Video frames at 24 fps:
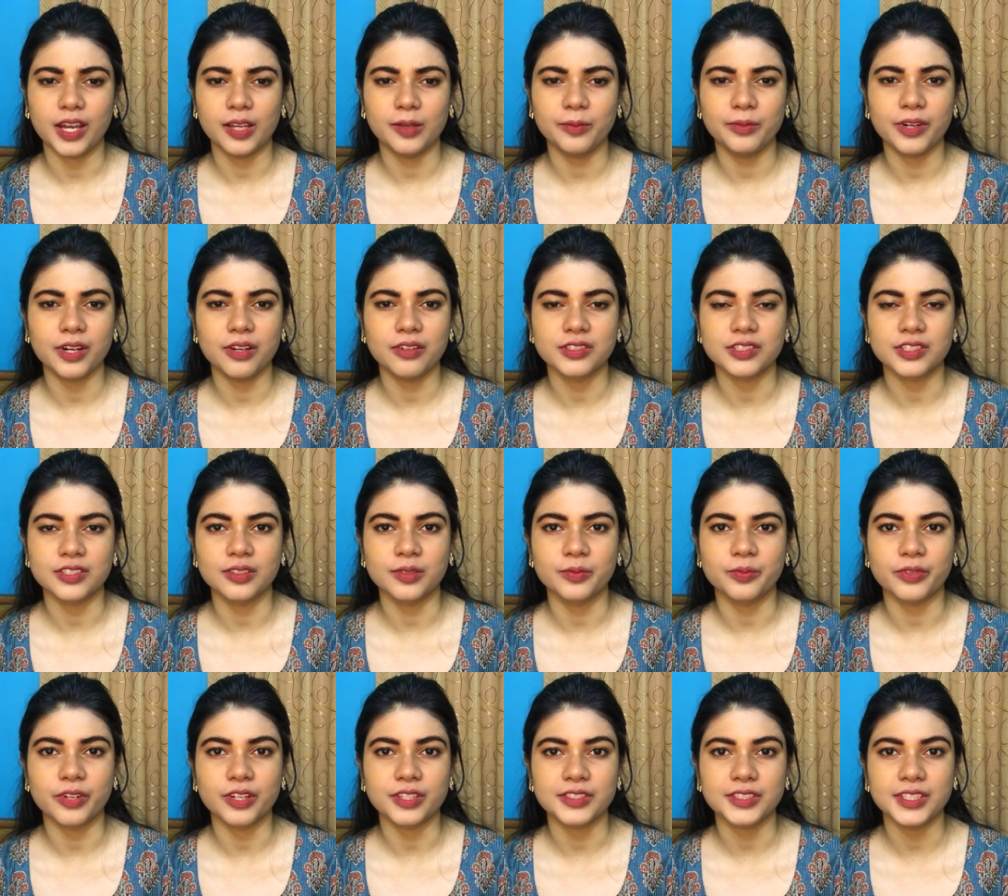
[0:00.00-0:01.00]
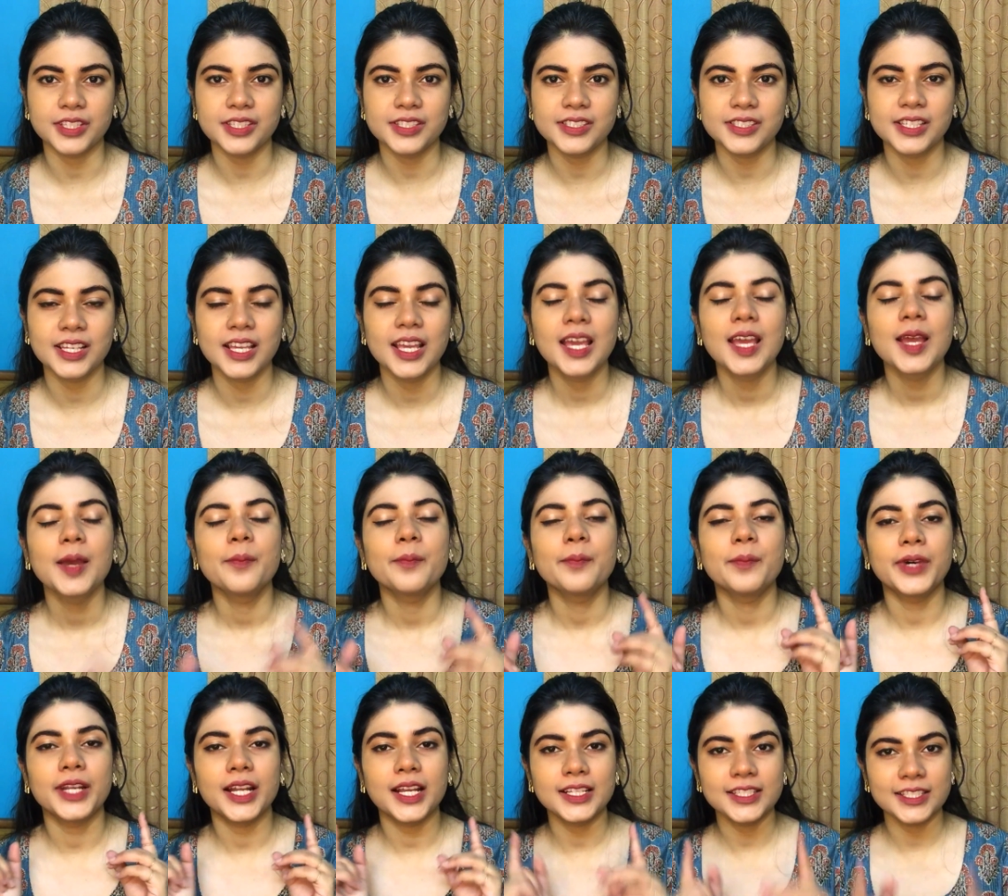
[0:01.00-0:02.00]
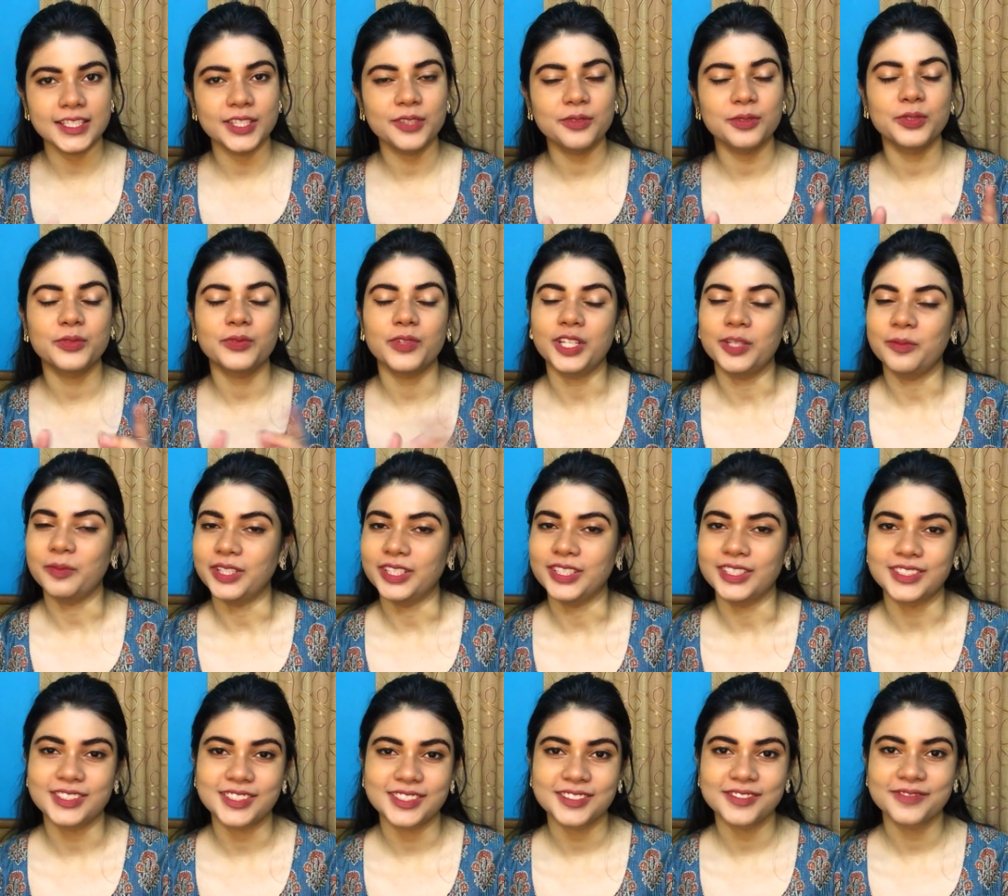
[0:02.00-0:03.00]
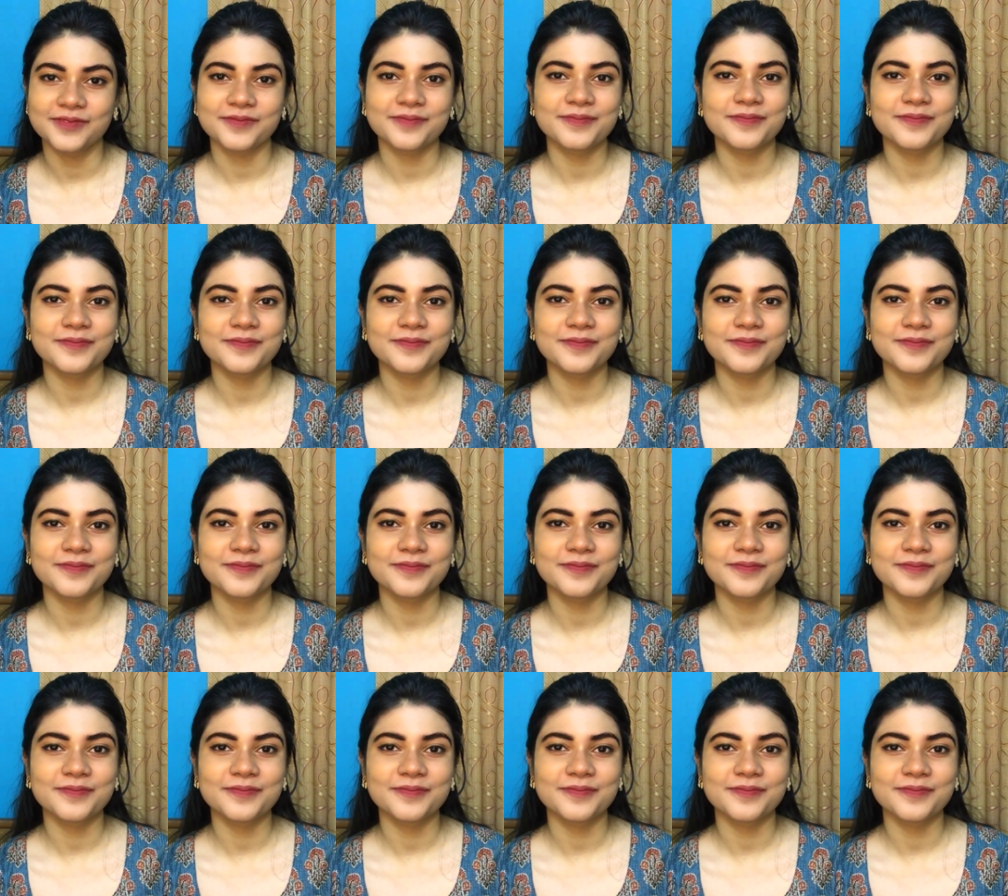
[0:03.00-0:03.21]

eyebrows in the process but I'll see you in 20 minutes